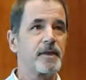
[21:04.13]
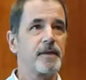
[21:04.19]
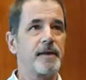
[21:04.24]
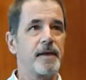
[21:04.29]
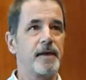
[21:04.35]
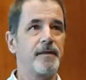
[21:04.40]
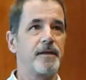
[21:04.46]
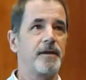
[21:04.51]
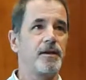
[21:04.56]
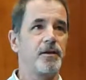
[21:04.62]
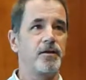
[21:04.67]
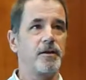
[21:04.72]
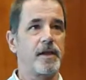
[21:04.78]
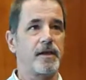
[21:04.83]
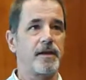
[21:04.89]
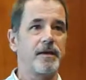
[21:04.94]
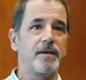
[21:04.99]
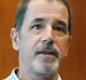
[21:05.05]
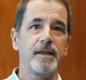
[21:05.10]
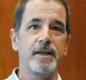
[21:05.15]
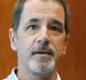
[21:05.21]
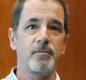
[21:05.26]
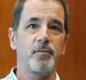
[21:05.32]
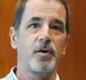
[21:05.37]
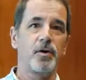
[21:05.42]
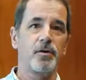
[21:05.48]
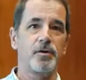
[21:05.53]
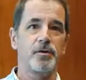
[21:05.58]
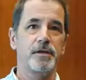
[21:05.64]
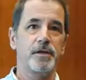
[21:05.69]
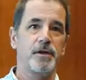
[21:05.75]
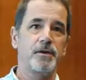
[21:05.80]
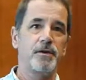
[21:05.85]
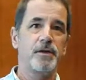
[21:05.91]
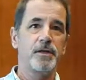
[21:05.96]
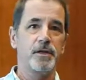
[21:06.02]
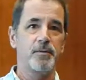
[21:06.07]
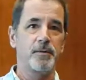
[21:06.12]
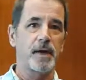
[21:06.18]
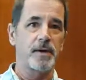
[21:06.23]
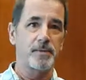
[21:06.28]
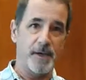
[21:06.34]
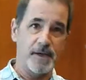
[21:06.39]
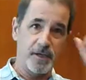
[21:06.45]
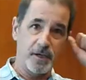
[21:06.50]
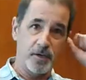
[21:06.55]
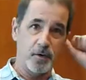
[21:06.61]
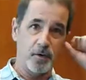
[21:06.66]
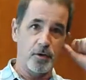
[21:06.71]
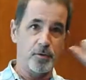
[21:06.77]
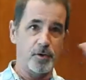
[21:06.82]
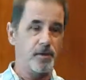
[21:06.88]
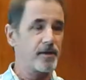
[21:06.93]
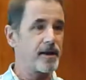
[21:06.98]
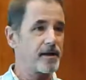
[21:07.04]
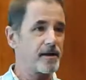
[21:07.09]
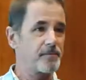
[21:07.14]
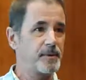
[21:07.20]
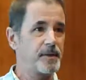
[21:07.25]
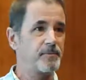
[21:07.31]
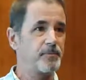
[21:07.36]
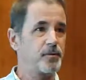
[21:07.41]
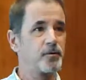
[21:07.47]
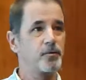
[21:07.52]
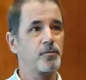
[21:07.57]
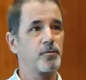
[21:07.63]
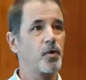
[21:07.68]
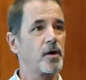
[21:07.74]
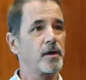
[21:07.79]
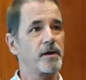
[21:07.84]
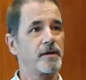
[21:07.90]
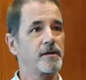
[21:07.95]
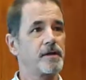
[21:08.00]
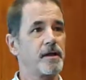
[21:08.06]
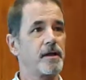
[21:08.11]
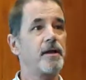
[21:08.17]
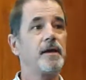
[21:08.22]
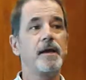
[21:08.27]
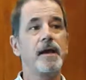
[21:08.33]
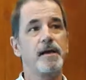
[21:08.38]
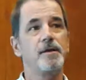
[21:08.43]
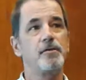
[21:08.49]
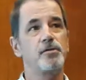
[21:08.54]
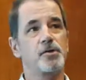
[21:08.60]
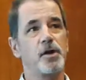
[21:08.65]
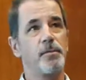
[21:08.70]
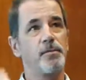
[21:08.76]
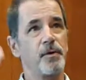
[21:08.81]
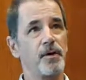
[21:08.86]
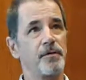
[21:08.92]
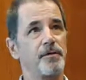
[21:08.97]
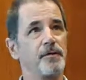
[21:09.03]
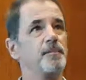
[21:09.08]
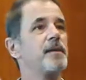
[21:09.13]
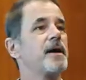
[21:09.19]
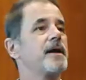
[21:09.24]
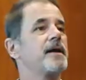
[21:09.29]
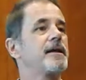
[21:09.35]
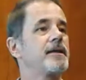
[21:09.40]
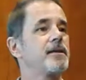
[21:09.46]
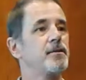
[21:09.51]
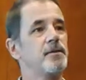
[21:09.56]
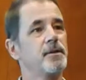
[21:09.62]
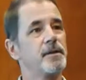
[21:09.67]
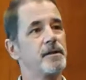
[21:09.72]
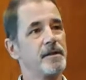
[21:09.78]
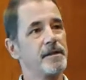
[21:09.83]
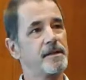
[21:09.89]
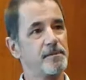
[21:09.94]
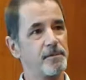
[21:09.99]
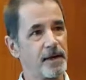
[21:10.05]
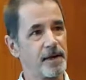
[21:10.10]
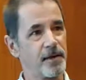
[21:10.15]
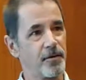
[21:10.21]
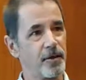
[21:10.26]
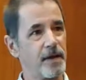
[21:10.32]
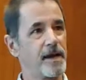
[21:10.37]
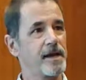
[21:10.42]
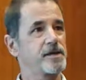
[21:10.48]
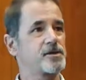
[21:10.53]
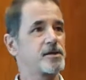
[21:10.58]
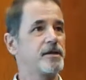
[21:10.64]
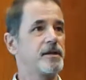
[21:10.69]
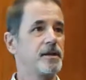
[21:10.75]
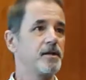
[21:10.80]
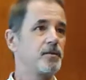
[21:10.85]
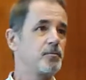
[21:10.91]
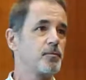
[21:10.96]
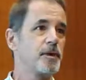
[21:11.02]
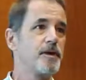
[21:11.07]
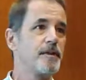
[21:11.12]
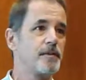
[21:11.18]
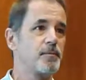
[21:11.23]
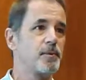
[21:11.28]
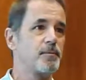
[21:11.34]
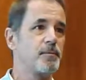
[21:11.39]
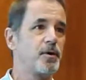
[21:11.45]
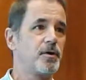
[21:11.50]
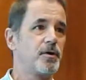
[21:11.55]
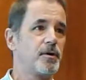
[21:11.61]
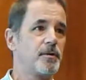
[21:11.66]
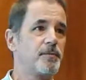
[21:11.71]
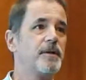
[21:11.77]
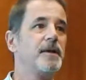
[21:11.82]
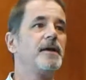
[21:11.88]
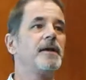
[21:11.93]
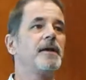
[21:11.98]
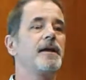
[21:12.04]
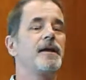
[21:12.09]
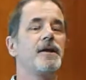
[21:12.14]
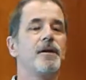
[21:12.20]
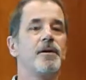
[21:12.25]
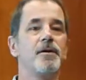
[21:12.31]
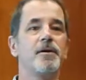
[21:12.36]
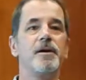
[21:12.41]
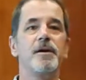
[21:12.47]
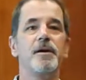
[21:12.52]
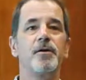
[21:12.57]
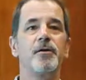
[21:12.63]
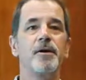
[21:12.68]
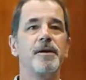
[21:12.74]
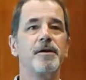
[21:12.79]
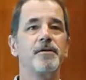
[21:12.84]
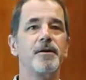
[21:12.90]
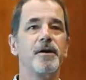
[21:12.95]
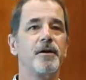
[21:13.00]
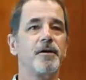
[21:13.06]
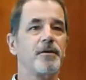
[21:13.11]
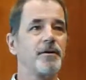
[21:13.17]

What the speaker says: and then you go like on Lincoln Road, you ride your bike, you go to a crowd of people who are walking down, and you jump off your bike and you let the bike crash, and then you read them a poem, or you go,